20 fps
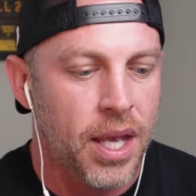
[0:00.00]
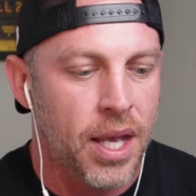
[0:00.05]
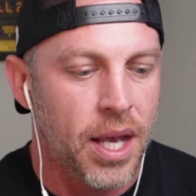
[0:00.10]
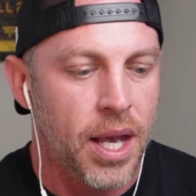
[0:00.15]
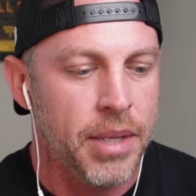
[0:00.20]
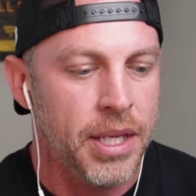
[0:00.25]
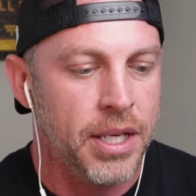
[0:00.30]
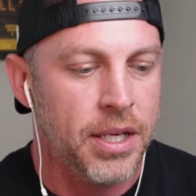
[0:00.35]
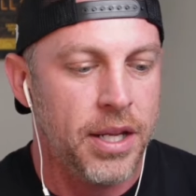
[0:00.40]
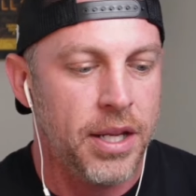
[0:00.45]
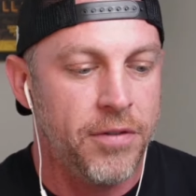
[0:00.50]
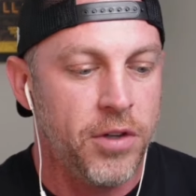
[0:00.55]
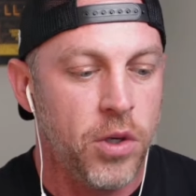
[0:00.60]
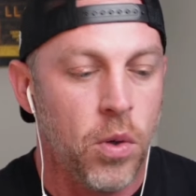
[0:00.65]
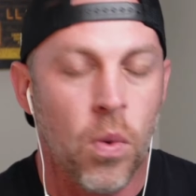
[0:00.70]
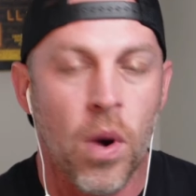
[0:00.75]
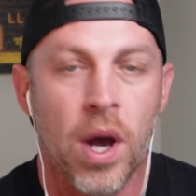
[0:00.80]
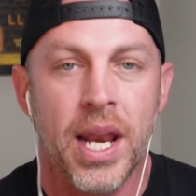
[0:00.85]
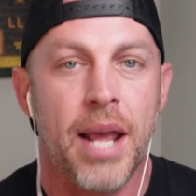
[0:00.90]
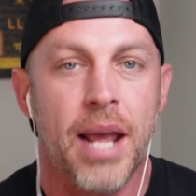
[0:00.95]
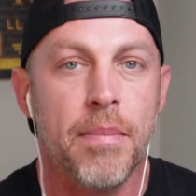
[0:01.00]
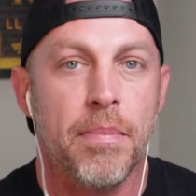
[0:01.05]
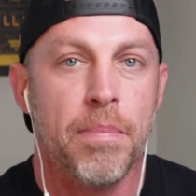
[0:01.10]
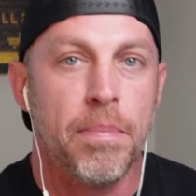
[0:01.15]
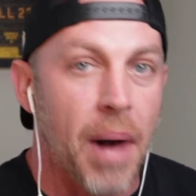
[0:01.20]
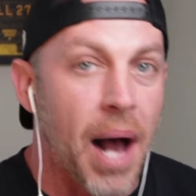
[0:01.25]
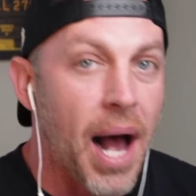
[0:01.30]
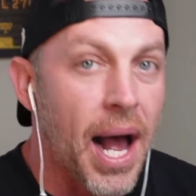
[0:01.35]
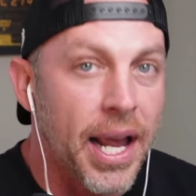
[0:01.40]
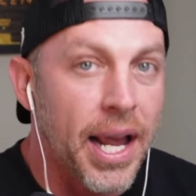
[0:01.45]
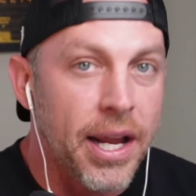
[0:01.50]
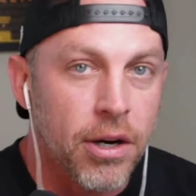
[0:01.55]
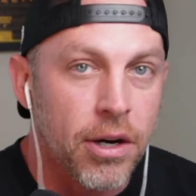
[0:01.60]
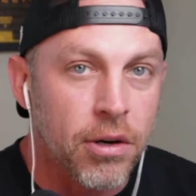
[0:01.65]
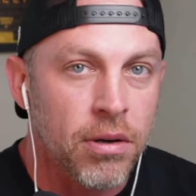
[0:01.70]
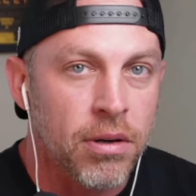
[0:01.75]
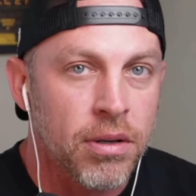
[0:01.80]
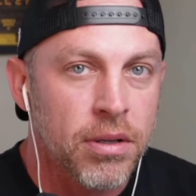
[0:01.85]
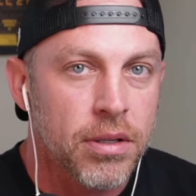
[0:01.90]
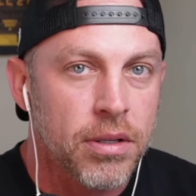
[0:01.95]
I mean, if you want a
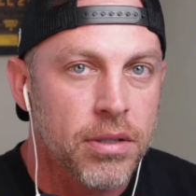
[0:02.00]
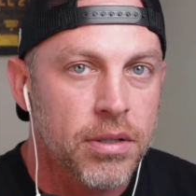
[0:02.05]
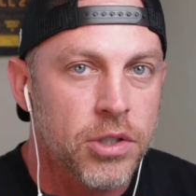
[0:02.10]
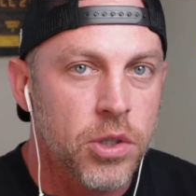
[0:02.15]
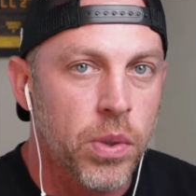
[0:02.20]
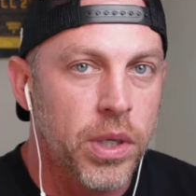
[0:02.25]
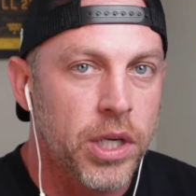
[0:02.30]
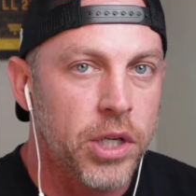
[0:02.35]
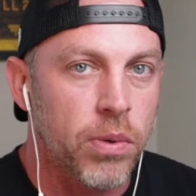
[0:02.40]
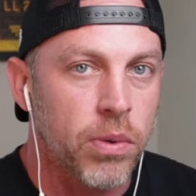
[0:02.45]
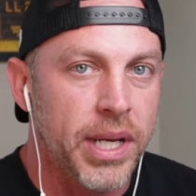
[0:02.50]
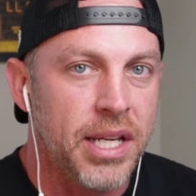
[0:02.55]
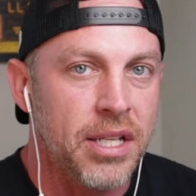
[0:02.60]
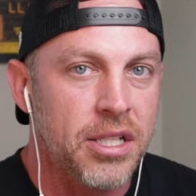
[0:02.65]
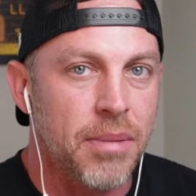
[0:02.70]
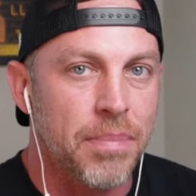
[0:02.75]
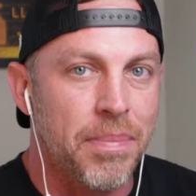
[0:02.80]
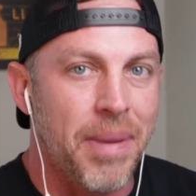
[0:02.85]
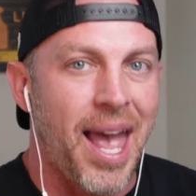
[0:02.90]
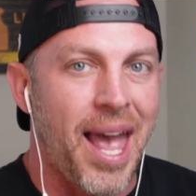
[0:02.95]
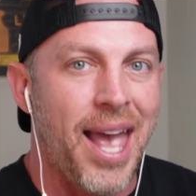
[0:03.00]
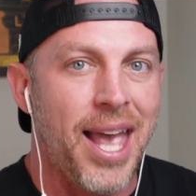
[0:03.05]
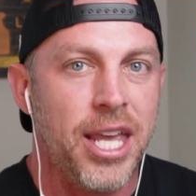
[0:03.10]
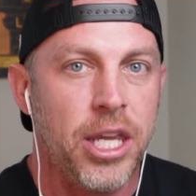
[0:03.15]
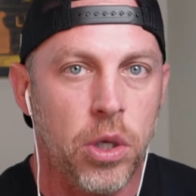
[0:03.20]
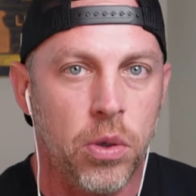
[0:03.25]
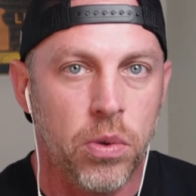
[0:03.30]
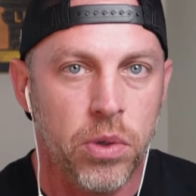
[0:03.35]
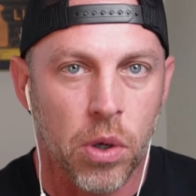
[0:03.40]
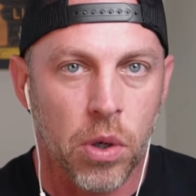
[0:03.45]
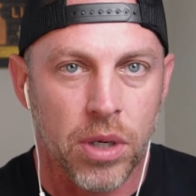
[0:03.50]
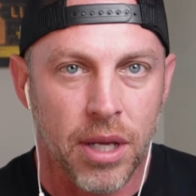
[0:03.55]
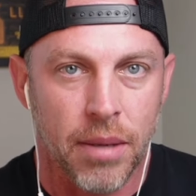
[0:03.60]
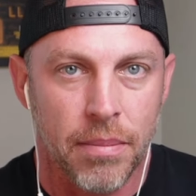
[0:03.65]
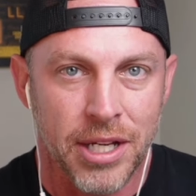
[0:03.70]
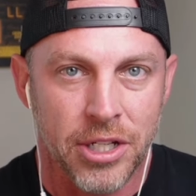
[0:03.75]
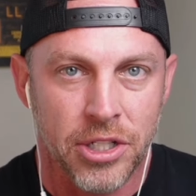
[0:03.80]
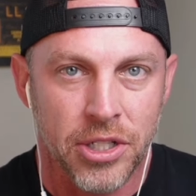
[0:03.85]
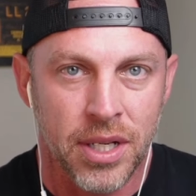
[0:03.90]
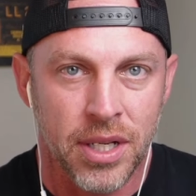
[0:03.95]
buyer to agree to pay you your
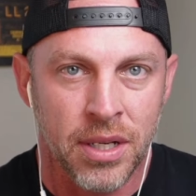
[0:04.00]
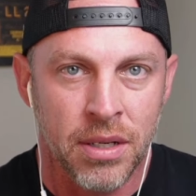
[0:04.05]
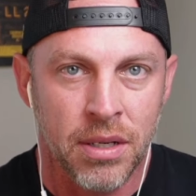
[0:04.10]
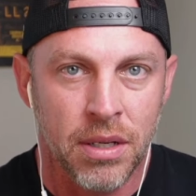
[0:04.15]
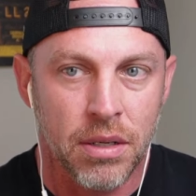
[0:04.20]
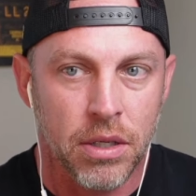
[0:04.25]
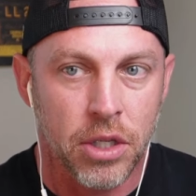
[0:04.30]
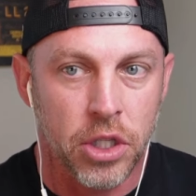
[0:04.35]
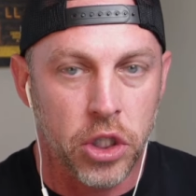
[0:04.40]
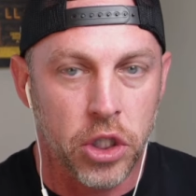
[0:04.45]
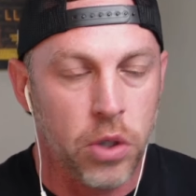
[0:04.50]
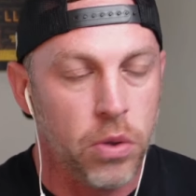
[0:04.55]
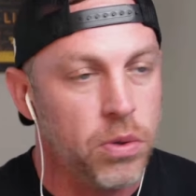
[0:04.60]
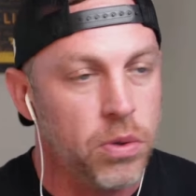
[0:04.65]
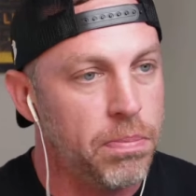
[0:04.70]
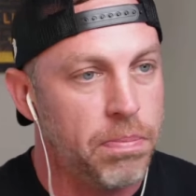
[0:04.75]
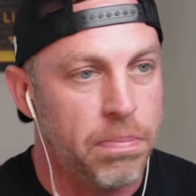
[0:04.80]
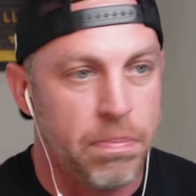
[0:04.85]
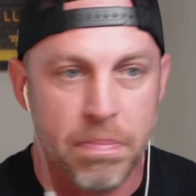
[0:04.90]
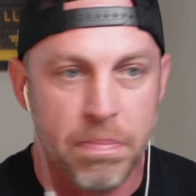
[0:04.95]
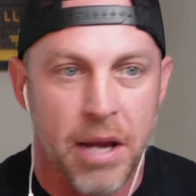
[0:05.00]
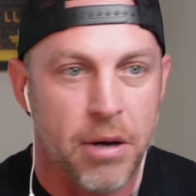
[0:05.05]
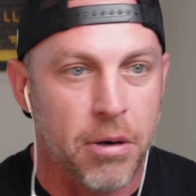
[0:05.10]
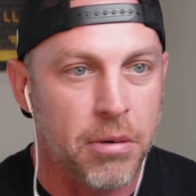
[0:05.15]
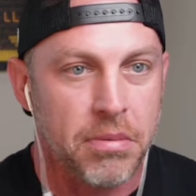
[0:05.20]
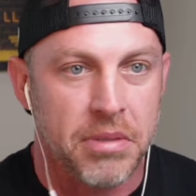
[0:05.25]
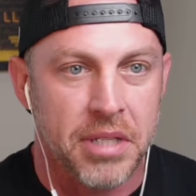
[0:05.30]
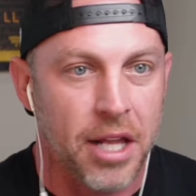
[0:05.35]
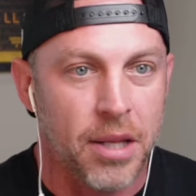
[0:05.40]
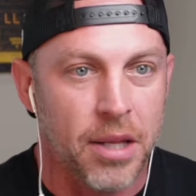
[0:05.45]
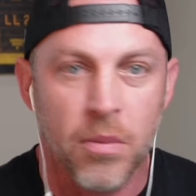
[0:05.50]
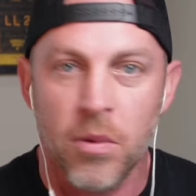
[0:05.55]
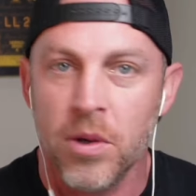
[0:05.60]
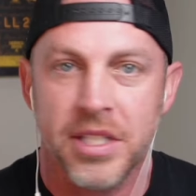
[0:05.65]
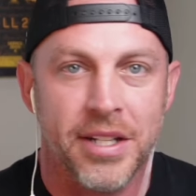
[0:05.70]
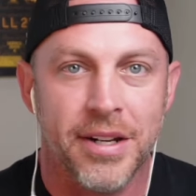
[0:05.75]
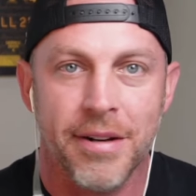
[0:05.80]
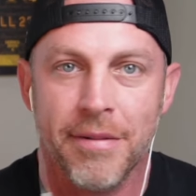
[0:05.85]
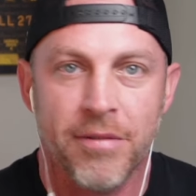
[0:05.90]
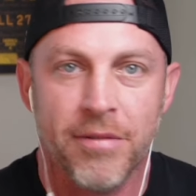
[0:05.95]
commission, you better tell them what's
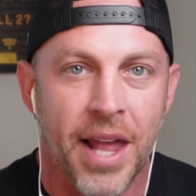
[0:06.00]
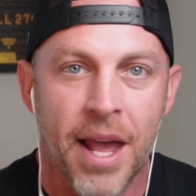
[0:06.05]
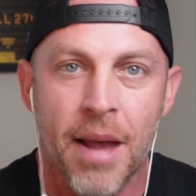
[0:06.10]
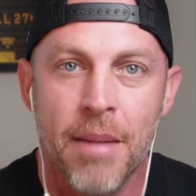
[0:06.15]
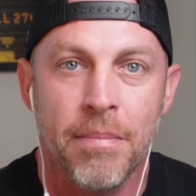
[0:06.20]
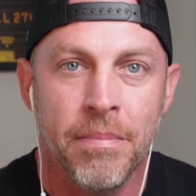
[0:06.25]
in it for them